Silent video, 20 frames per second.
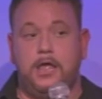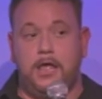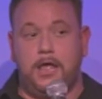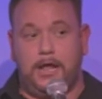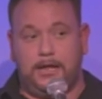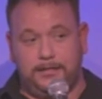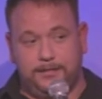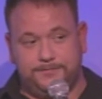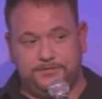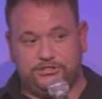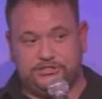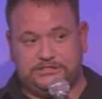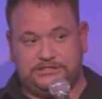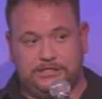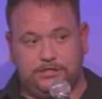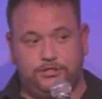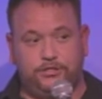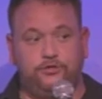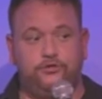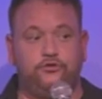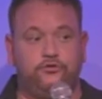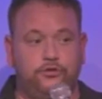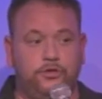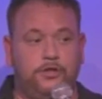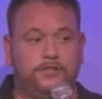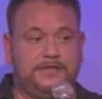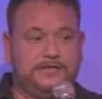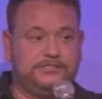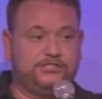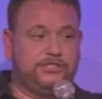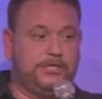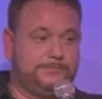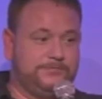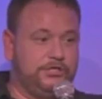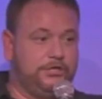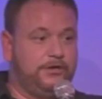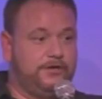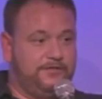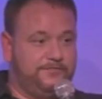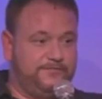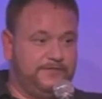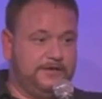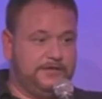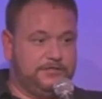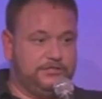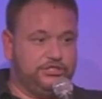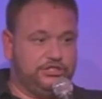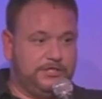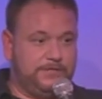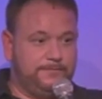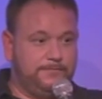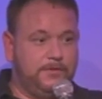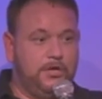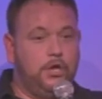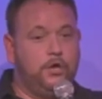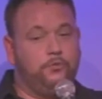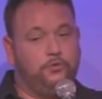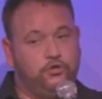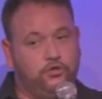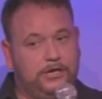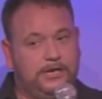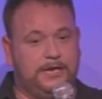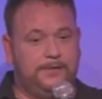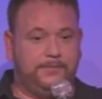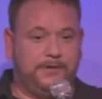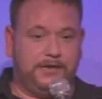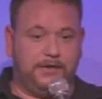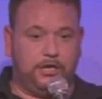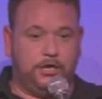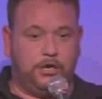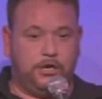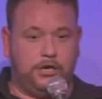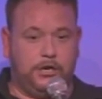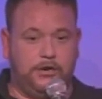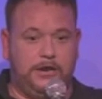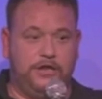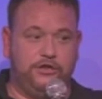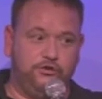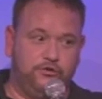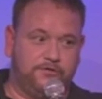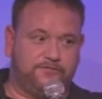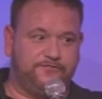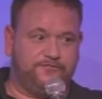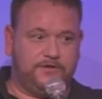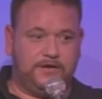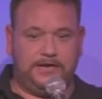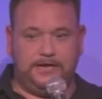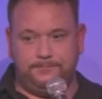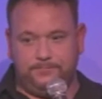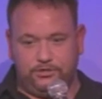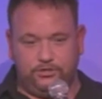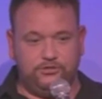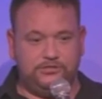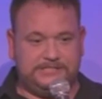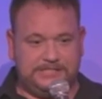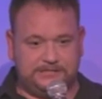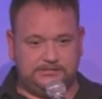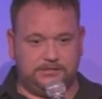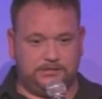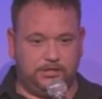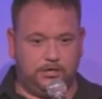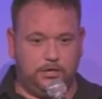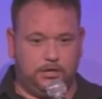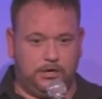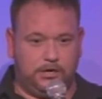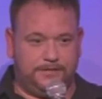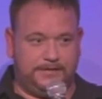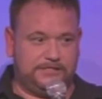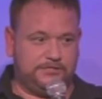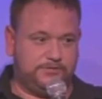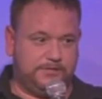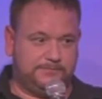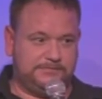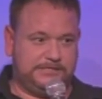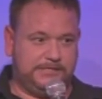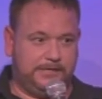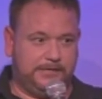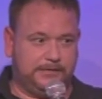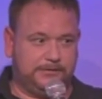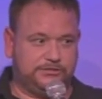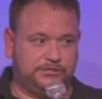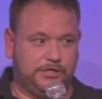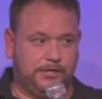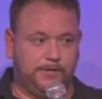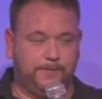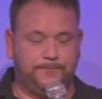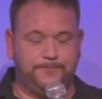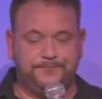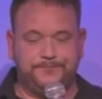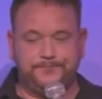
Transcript: And let me just tell you, you know that it's time to go to the fucking gym when you get hit by a car and you're fine, but you dented the car. That's what I'm saying. So